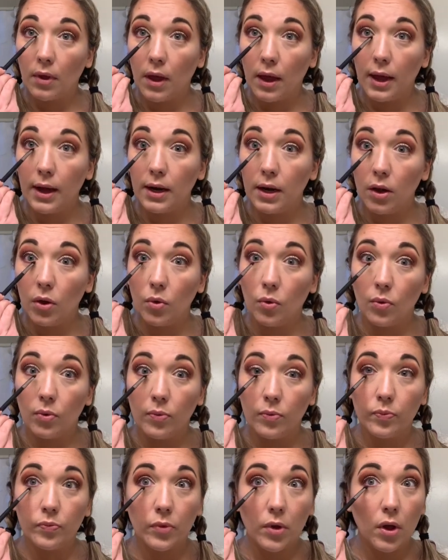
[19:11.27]
I do.
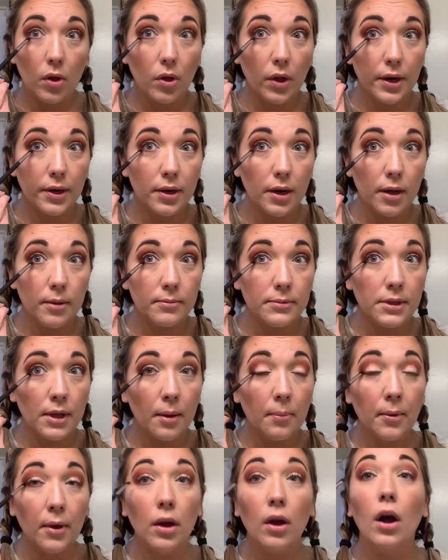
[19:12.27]
A lot of times I
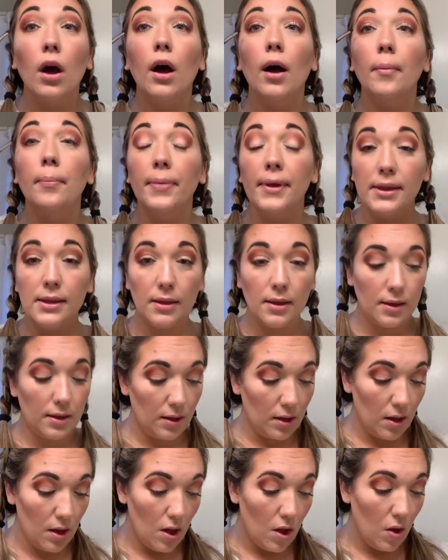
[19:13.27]
put hot pink